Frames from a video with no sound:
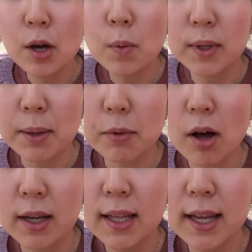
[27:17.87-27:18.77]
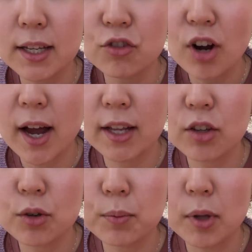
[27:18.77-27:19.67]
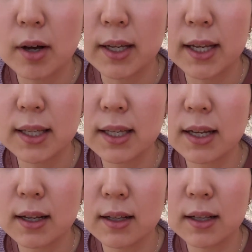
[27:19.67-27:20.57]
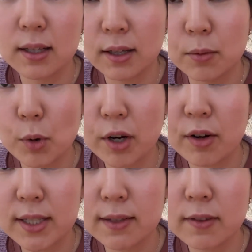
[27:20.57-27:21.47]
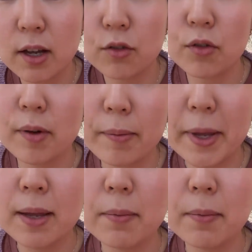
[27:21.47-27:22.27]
When I block it, I can try to block it a little more aggressively on the ribbing,